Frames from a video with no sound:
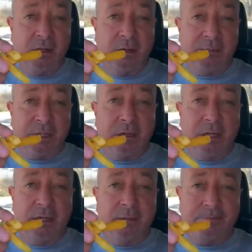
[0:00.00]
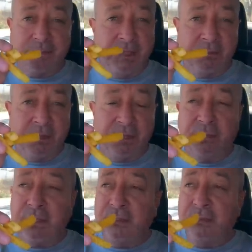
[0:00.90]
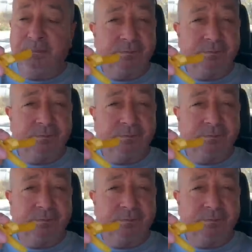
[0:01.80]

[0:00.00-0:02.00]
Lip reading: I'm totally impressed with this.